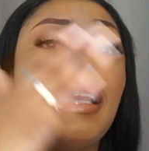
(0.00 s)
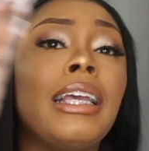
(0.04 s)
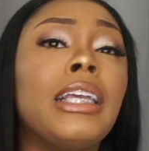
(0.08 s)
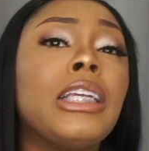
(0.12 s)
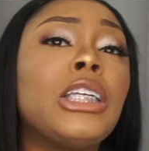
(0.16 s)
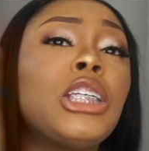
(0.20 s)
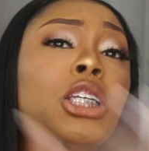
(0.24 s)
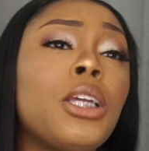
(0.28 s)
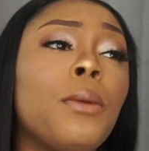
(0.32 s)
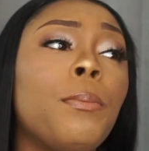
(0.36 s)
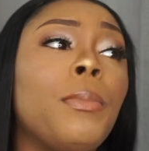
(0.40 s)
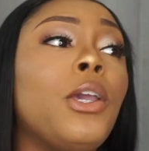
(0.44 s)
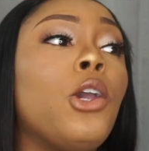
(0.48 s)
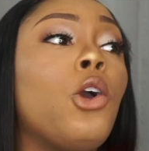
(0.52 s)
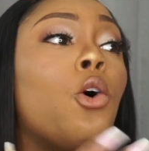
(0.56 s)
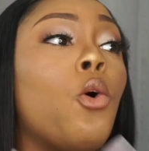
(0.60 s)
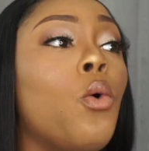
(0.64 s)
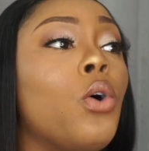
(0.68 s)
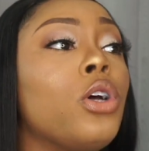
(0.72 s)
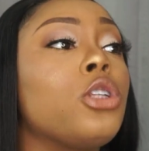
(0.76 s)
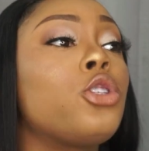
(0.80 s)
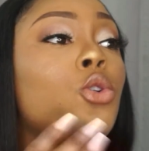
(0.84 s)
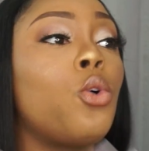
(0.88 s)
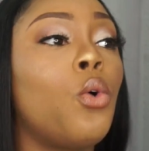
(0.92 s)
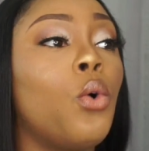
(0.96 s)
it should be
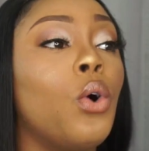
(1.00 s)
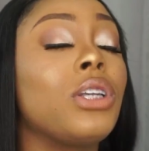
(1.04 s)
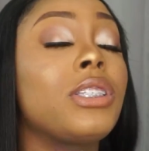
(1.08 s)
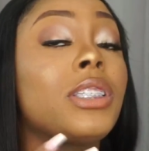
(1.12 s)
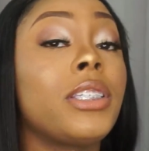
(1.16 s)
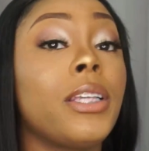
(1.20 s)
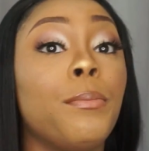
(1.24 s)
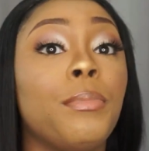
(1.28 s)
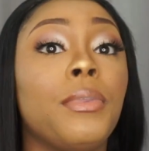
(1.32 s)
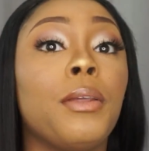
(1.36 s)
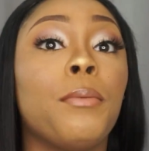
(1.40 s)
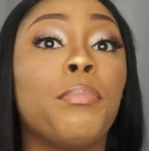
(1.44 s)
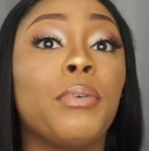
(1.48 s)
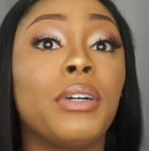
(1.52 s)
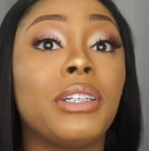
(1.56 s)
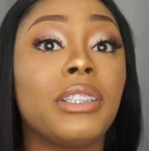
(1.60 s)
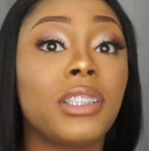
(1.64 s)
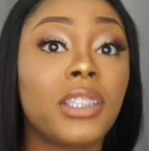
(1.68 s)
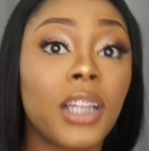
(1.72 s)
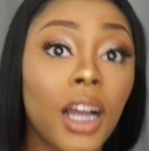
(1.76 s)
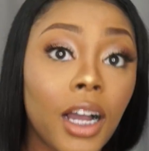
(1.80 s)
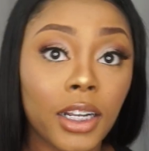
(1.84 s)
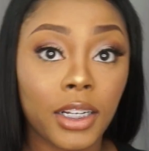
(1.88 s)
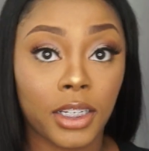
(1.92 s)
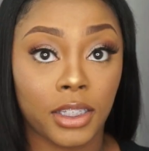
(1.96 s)
going towards something
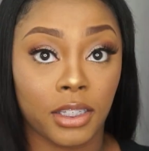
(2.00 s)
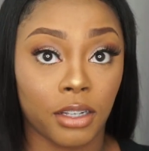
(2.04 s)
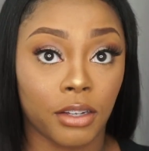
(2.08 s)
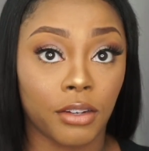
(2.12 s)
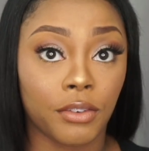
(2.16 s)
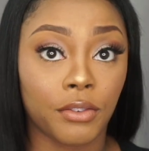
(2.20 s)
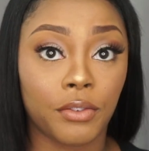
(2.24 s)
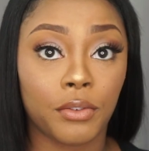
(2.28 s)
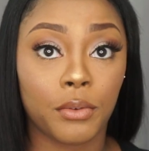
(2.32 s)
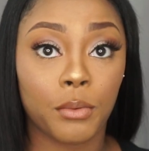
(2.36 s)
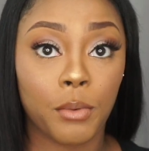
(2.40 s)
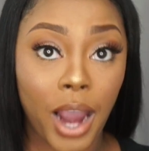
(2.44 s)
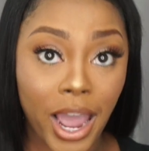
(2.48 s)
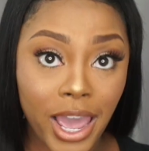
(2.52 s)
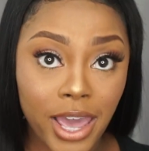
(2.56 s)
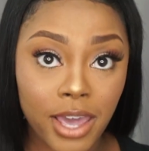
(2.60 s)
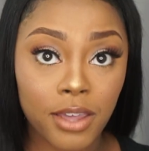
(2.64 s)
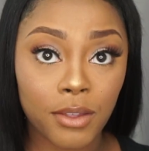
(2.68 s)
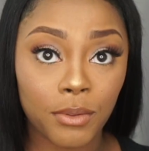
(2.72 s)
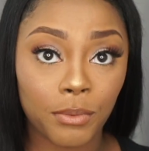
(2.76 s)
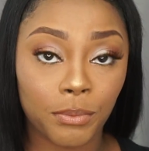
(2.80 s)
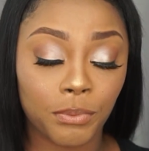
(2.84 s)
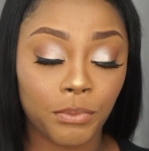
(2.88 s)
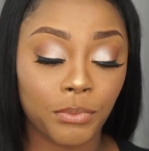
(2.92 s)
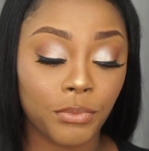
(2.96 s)
productive, right?
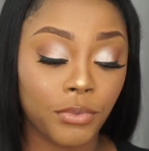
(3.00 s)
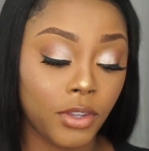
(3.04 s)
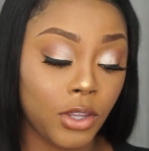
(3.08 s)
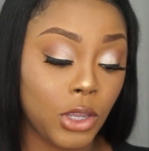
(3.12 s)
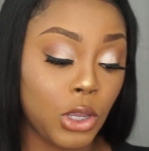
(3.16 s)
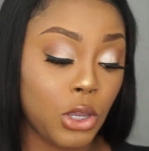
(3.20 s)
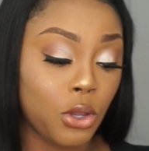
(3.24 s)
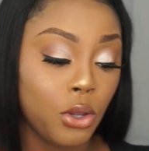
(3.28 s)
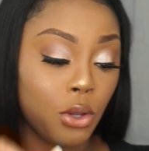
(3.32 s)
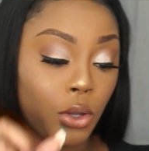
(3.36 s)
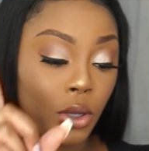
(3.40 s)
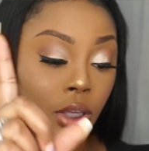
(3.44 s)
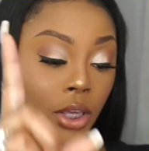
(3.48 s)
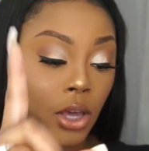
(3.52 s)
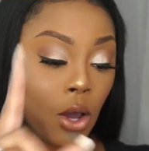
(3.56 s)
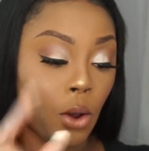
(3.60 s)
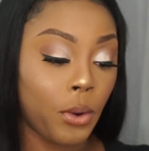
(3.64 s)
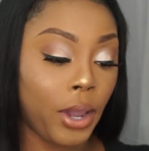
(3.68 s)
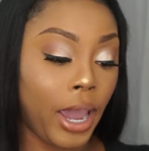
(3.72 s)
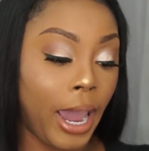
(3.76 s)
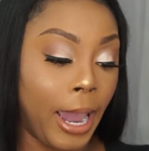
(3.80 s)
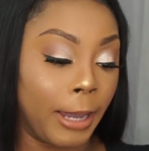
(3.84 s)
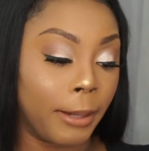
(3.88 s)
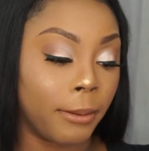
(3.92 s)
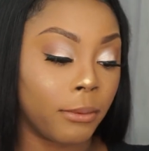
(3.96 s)

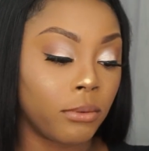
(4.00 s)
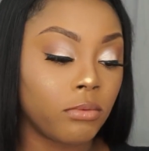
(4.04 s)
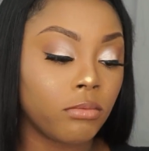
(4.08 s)
Okay,